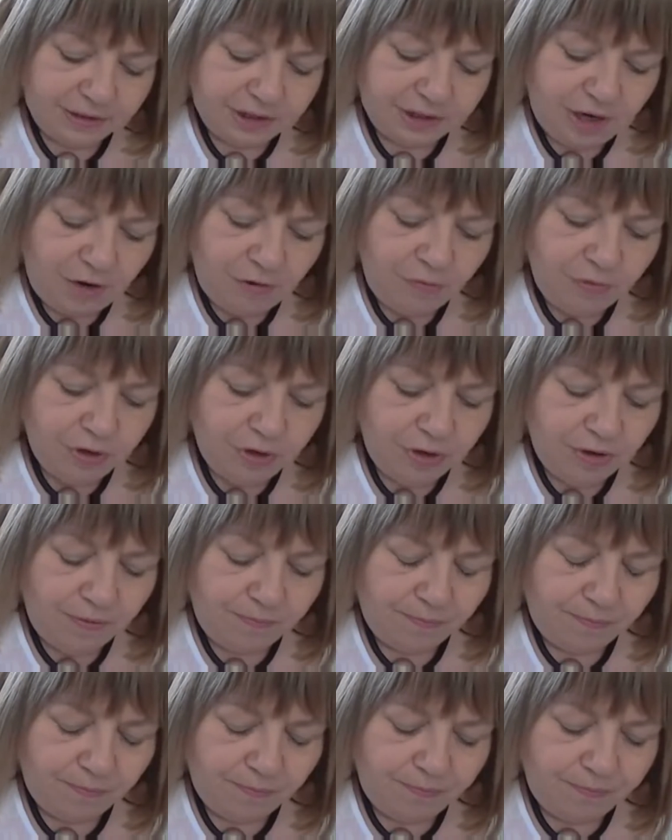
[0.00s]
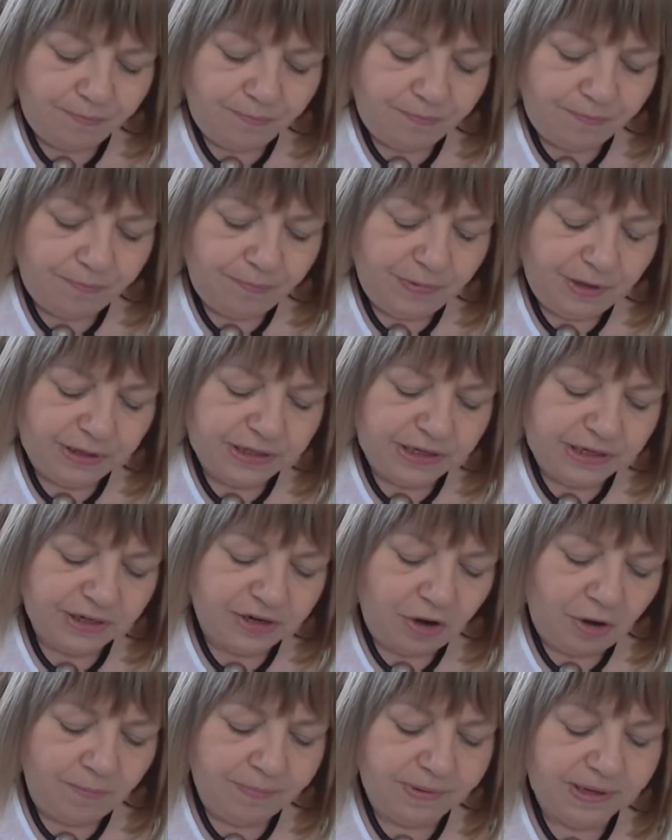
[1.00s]
so this is a
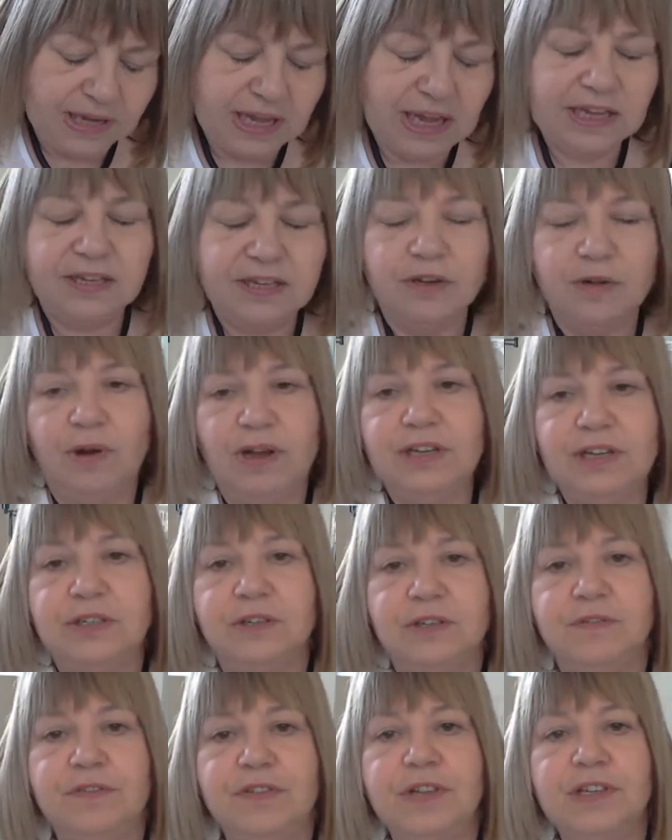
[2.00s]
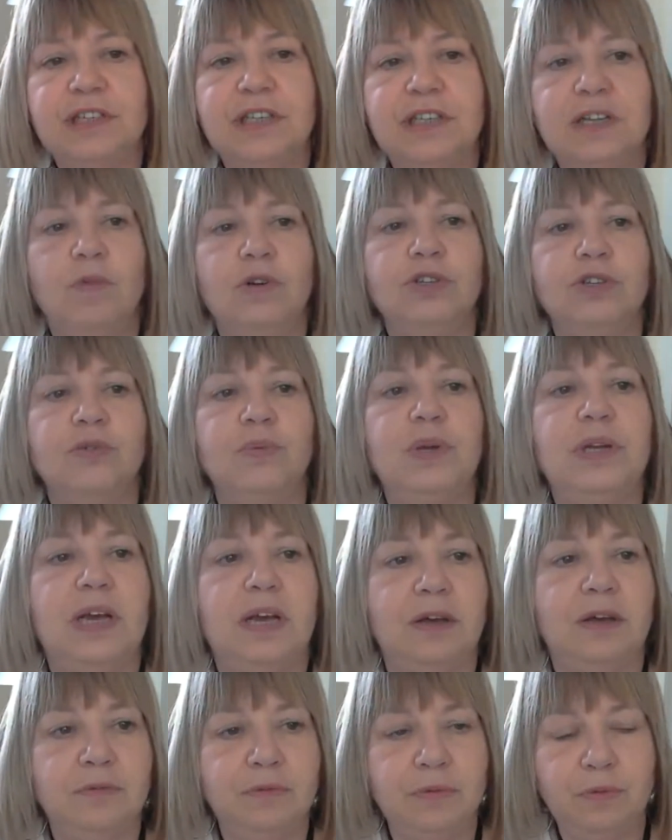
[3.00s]
complicated question. First thing, what do we
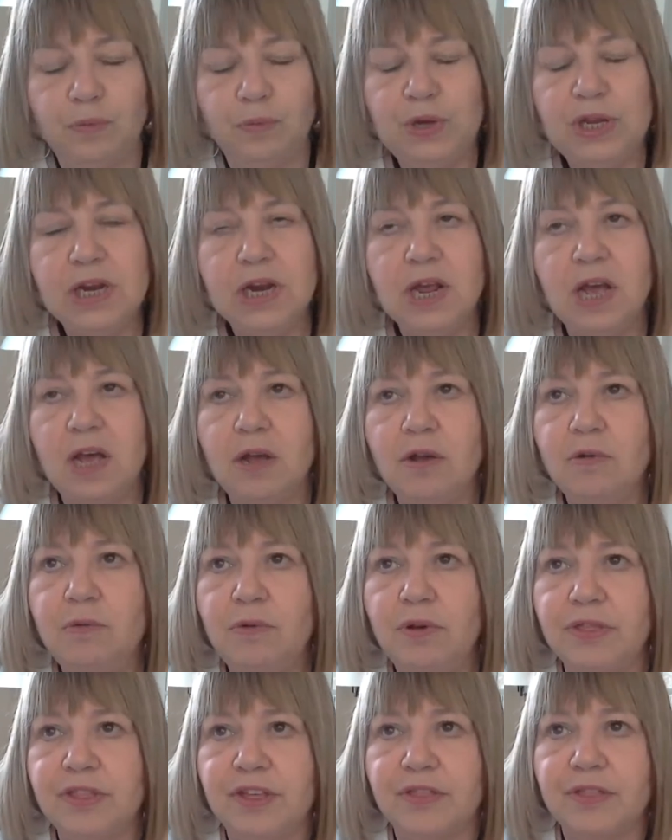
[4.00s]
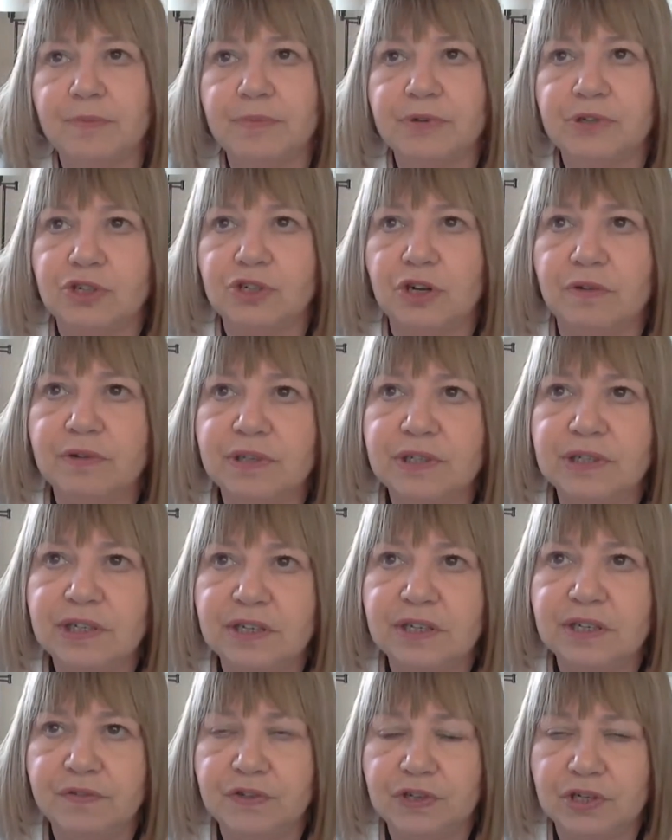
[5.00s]
know? We know that the
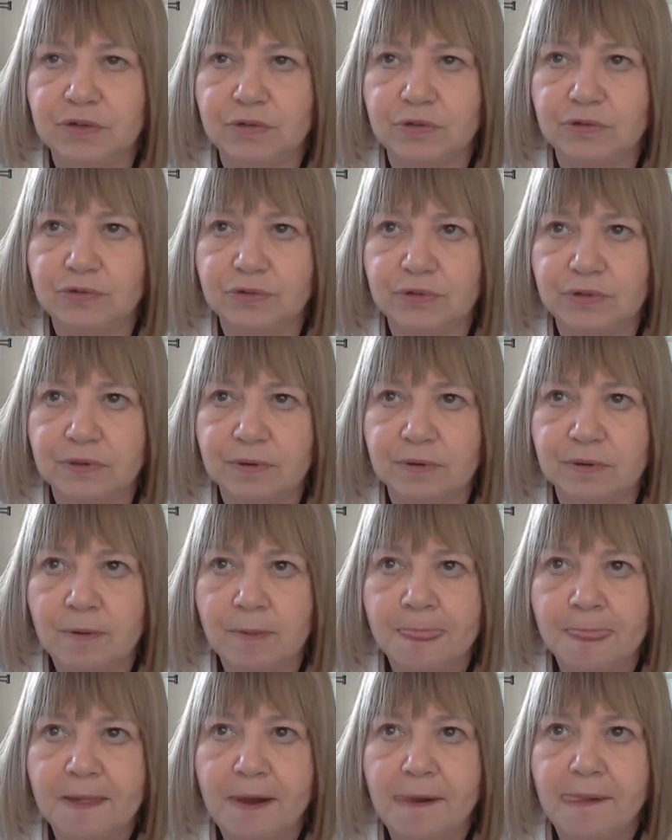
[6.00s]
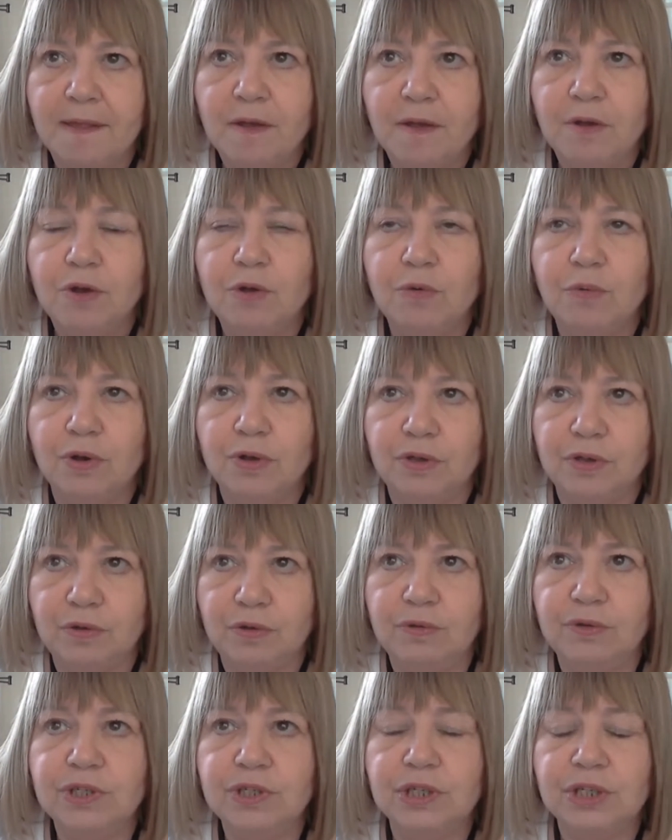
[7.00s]
majority of children who are
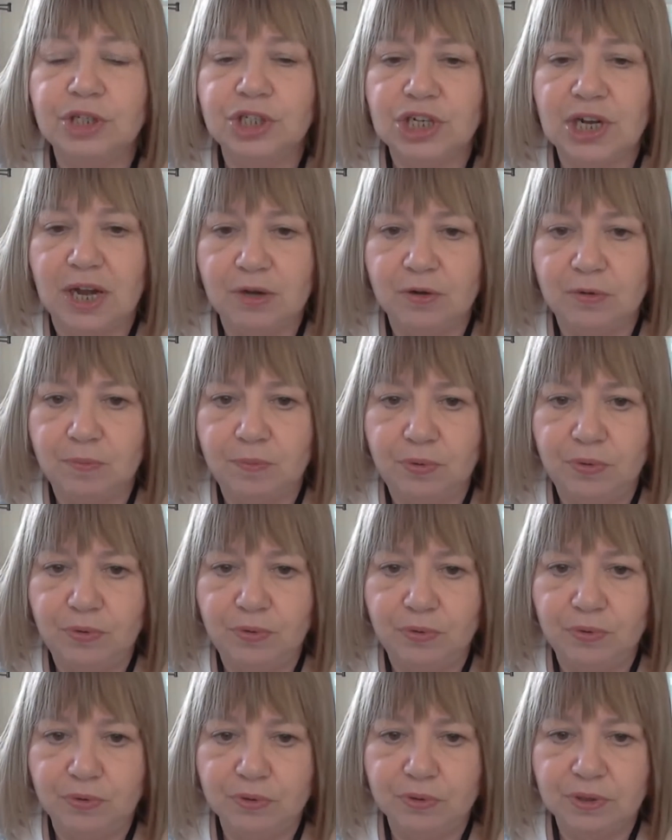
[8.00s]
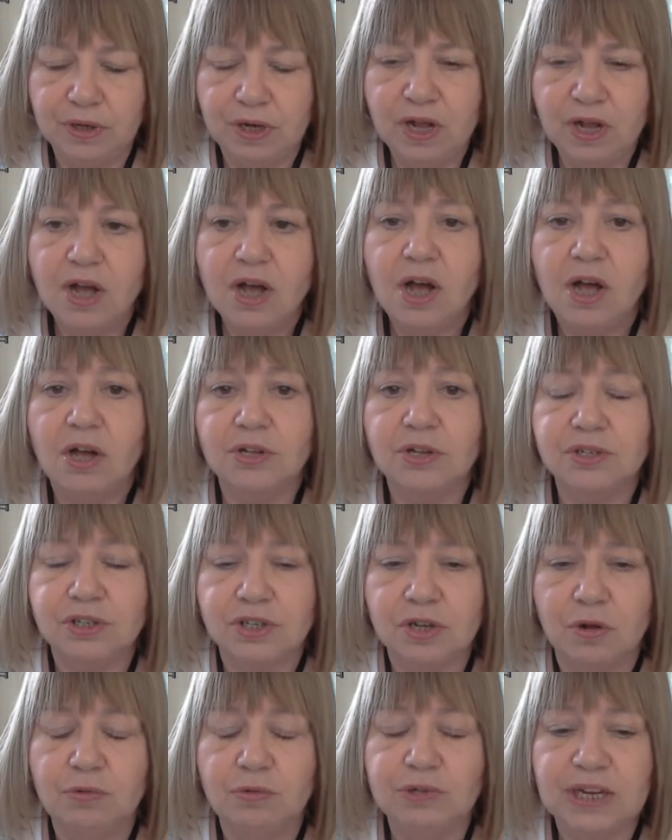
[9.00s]
used in child porn are
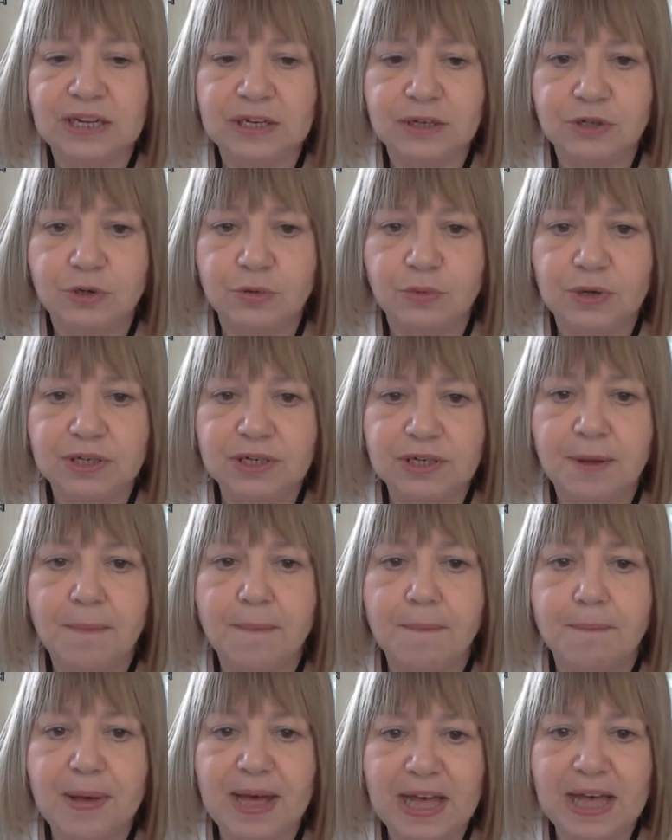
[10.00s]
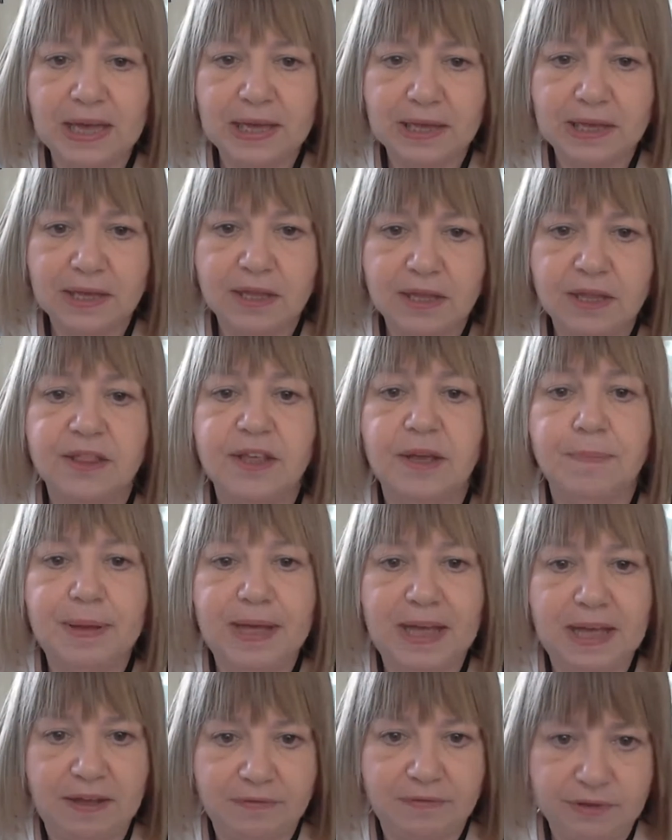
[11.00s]
sold into it by their
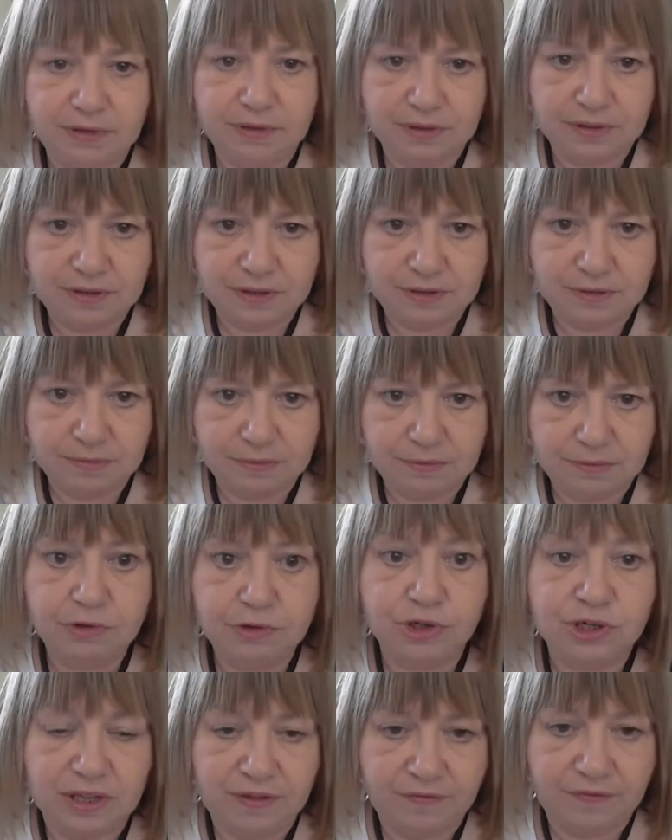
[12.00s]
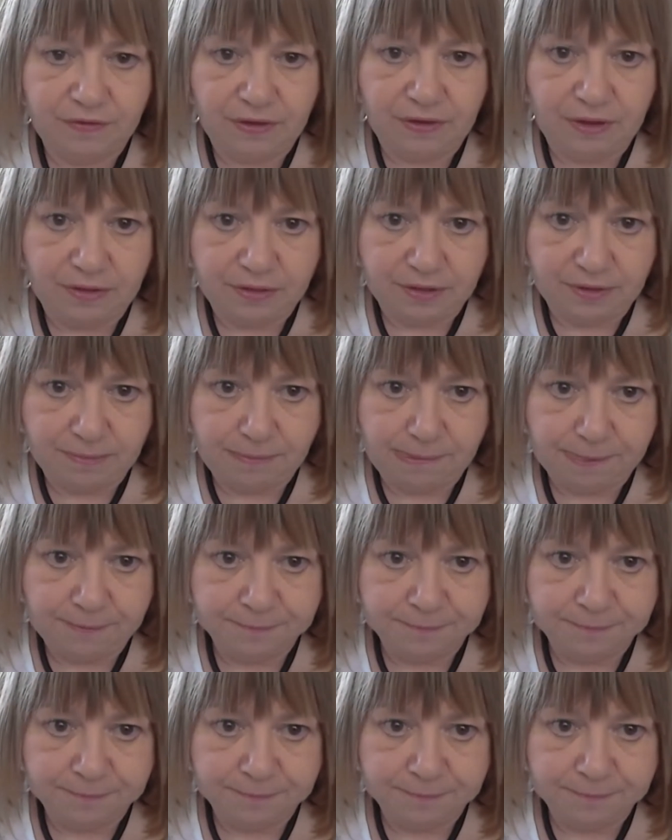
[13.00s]
parents, usually their father.